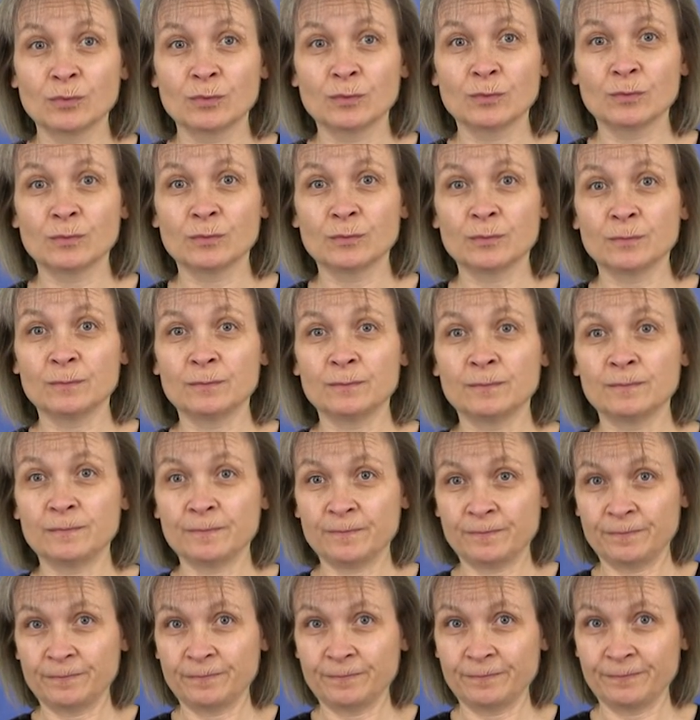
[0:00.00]
to
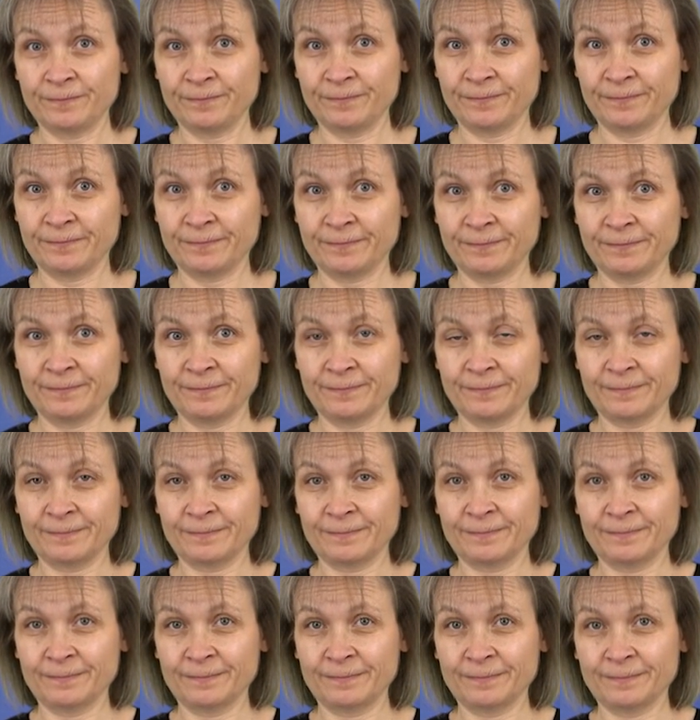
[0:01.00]

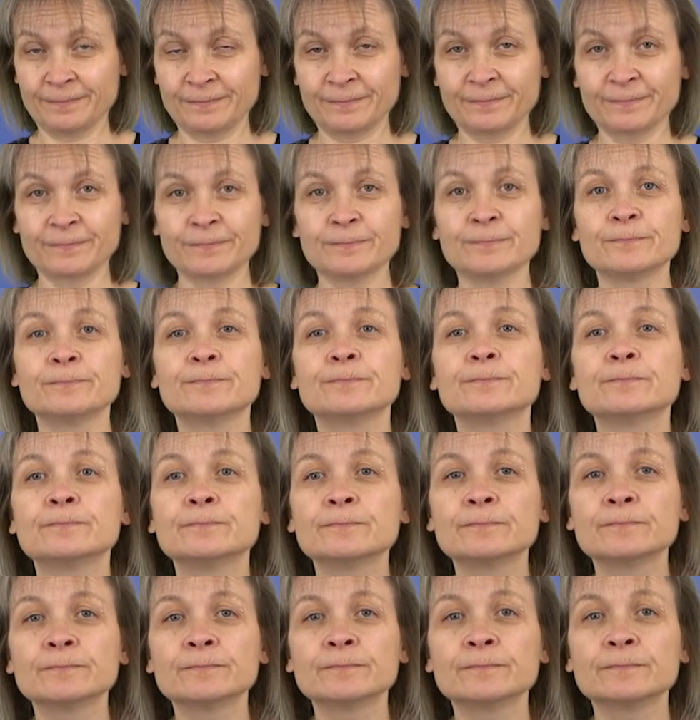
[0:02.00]

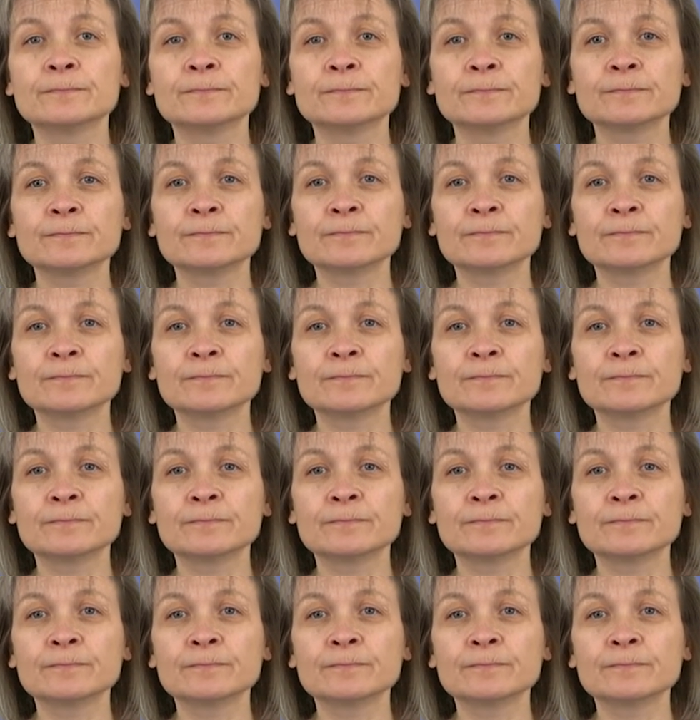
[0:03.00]
haveyoursay@tfl.gov.uk